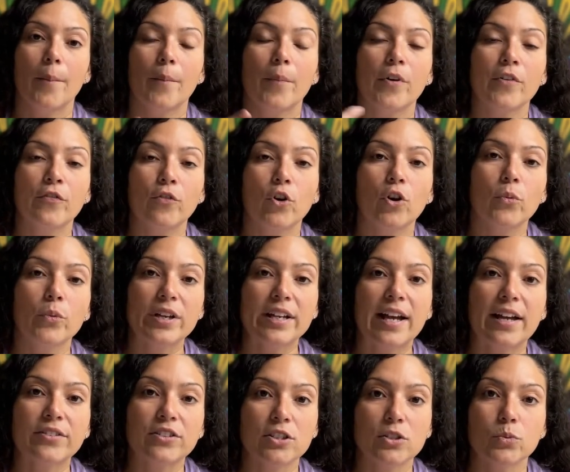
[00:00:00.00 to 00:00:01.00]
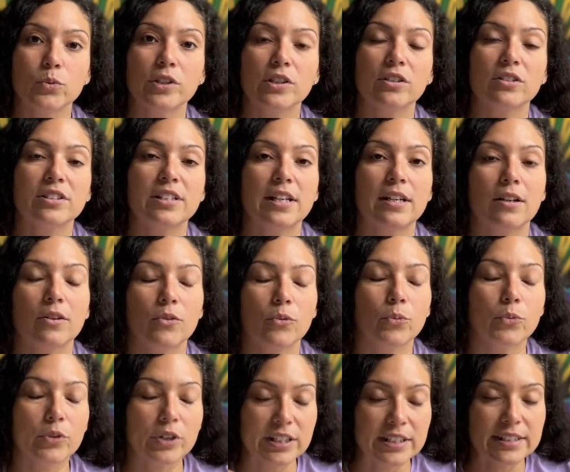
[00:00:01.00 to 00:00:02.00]
Before we got this
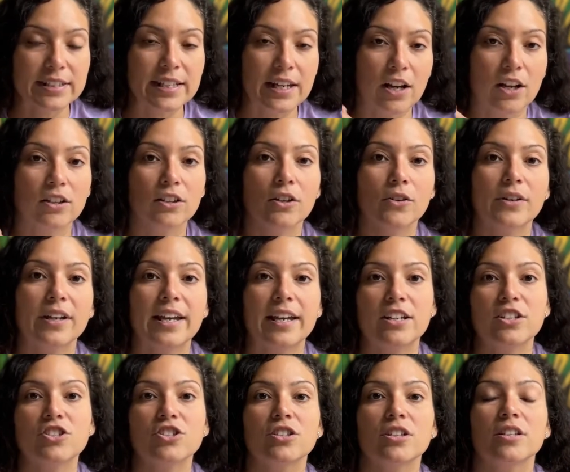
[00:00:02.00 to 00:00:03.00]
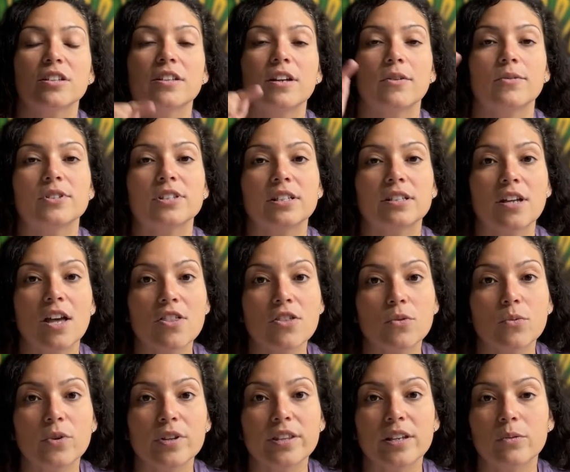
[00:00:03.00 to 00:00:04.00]
retail location, there was another
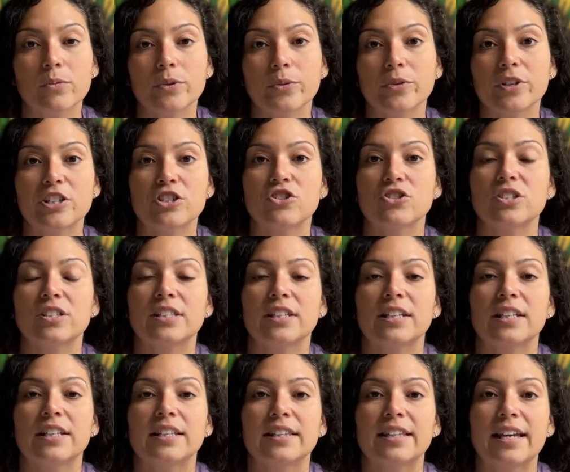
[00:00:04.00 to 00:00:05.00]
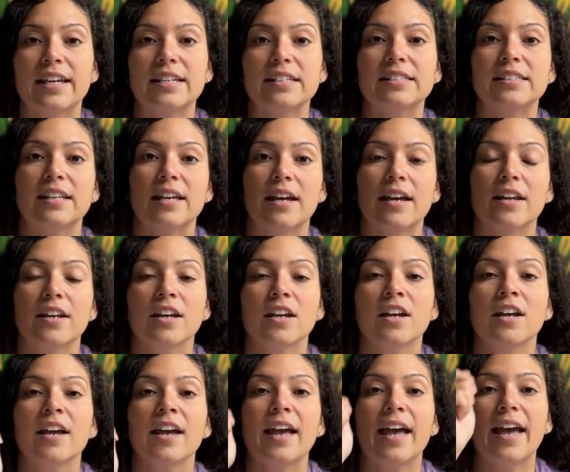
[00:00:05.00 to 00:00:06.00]
one that we were interested in. They said,
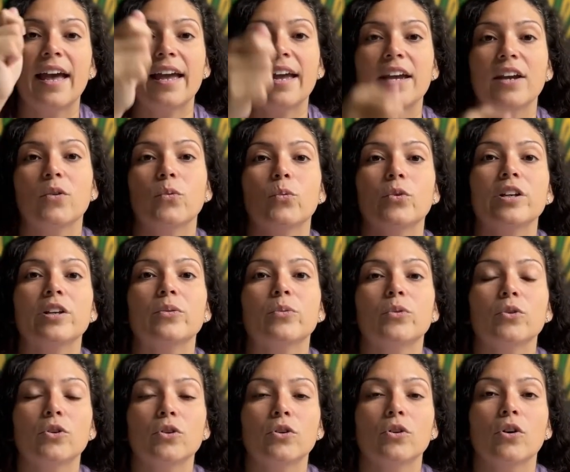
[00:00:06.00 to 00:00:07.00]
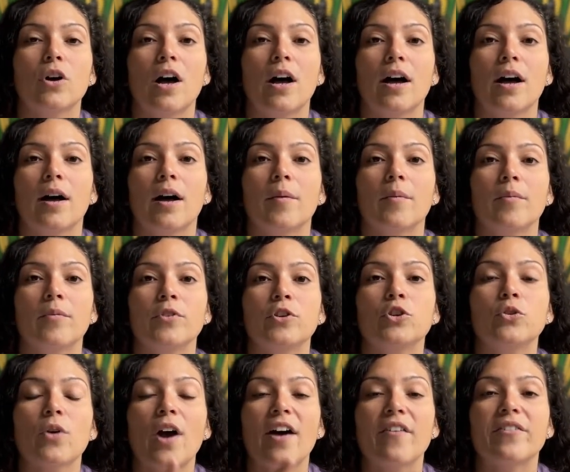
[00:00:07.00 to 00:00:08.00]
hey, we will,
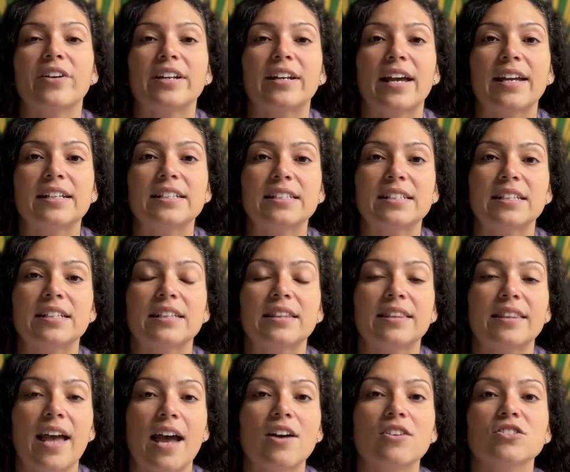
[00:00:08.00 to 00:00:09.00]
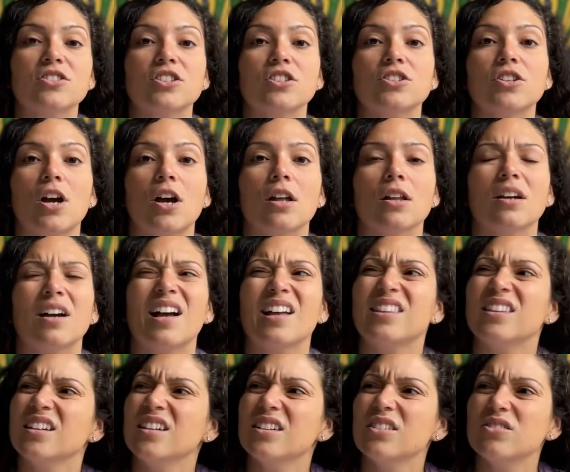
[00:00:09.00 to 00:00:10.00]
you have a $19,000, I
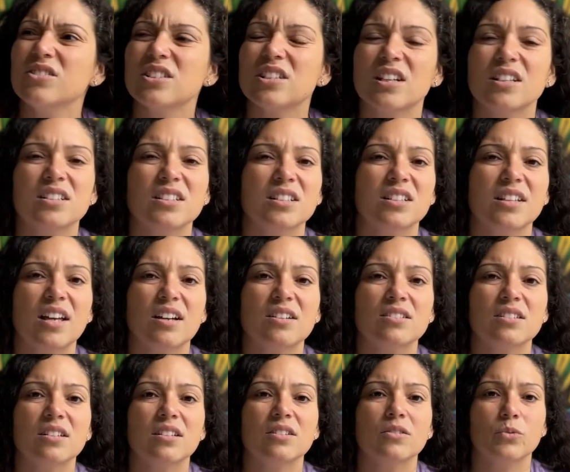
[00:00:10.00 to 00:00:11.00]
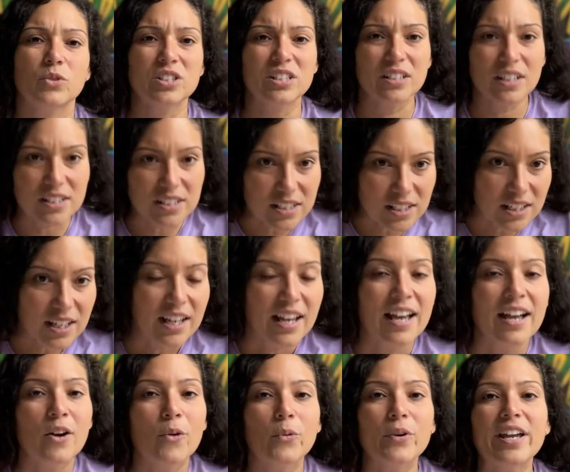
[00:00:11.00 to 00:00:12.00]
think it was $19,000, was it 19?
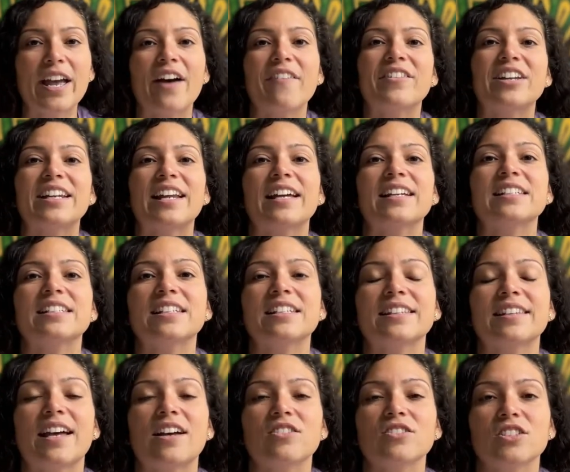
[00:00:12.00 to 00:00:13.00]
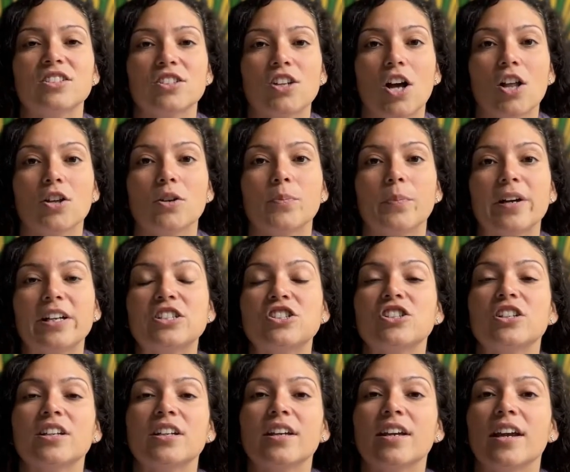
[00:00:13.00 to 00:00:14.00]
We have a $19,000
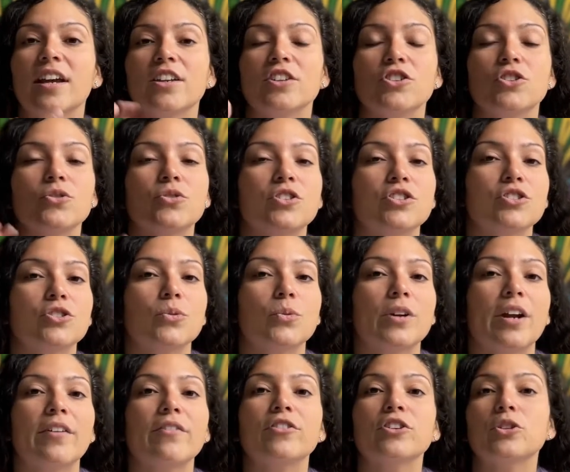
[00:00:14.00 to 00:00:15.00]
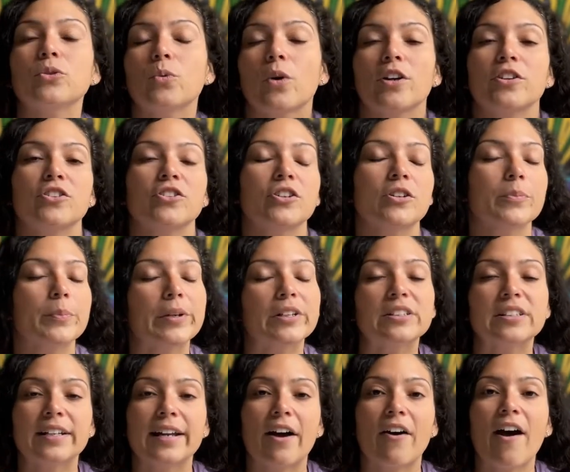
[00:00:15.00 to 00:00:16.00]
budget and you can do whatever you want. You can
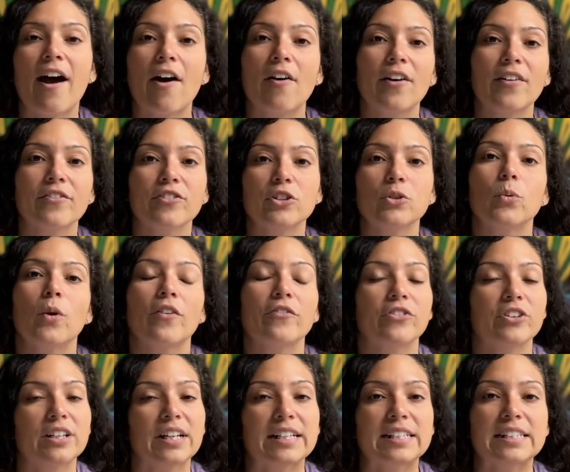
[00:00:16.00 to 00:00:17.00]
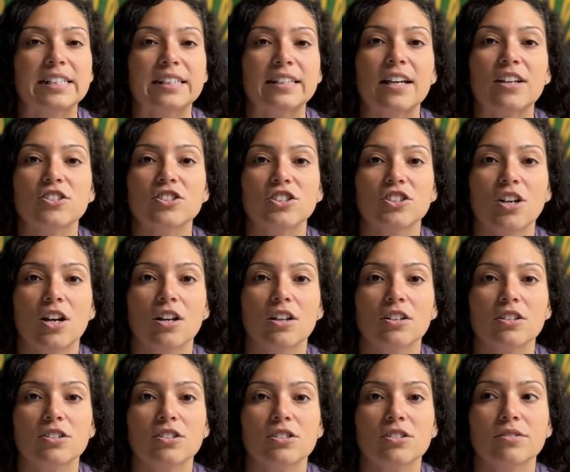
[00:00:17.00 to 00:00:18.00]
build it out however you want for
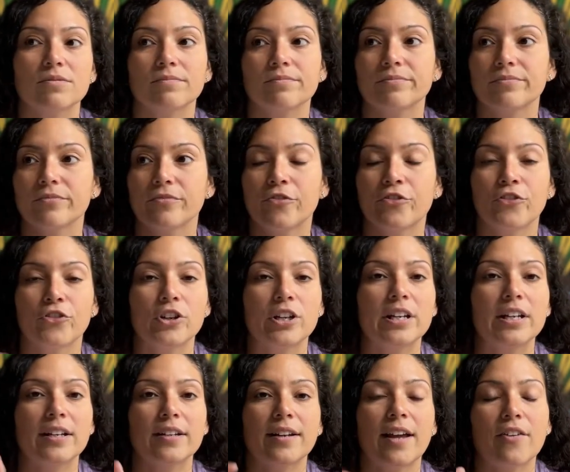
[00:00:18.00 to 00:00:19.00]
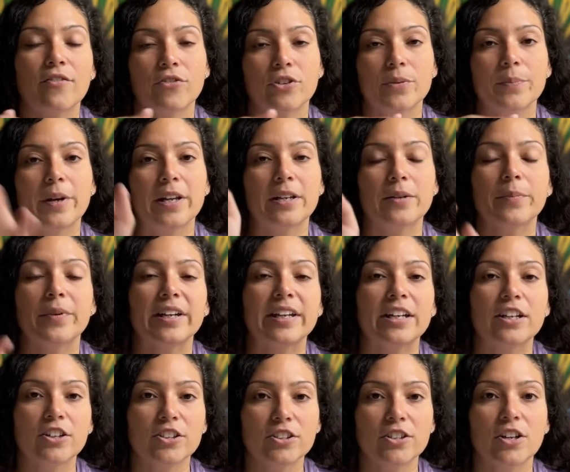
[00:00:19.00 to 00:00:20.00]
$19,000. Free, not free money, but
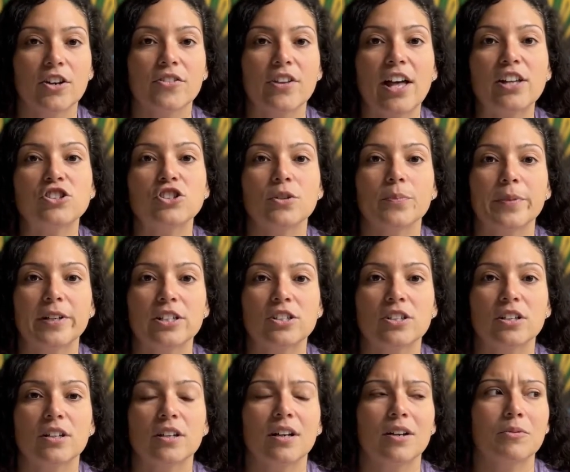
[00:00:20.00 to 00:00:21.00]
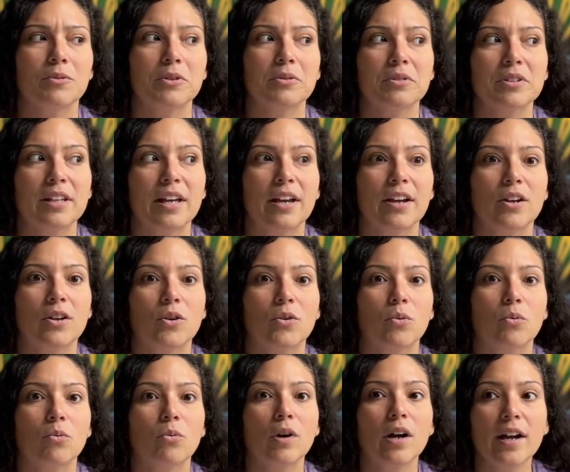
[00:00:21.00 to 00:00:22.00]
here you go, that's your budget. And we were
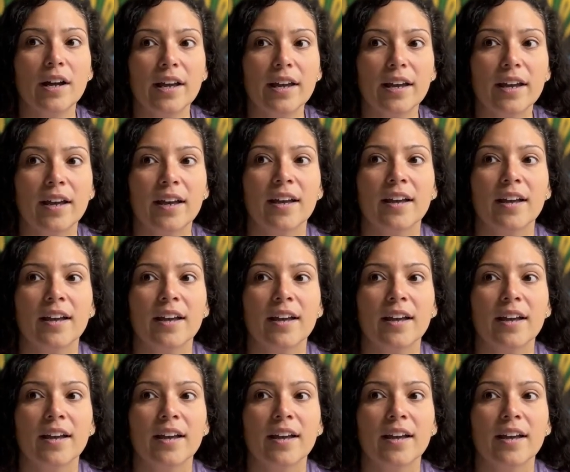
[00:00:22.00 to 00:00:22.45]
like, what?